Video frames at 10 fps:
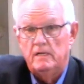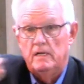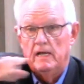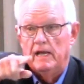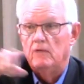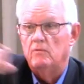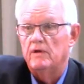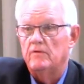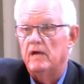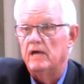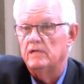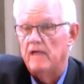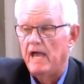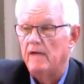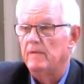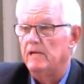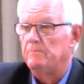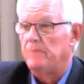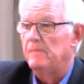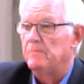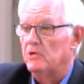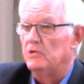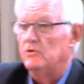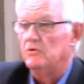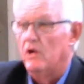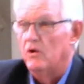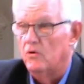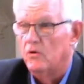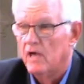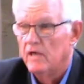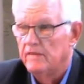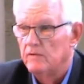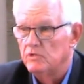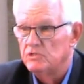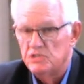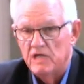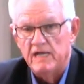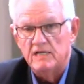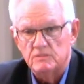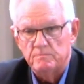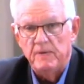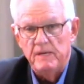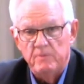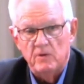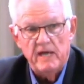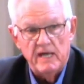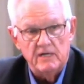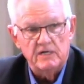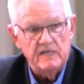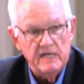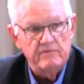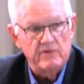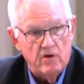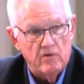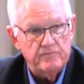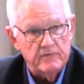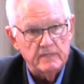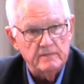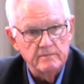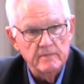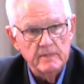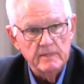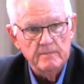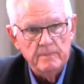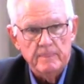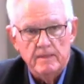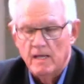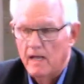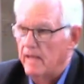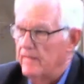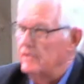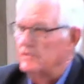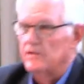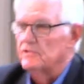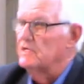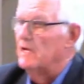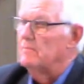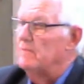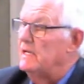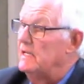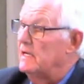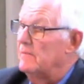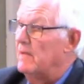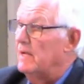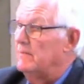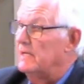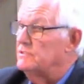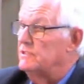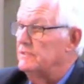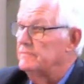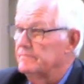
He went around it. How many people do you know that would chase people down to give an offering? Ah, there, there's not many of them, I will bet you.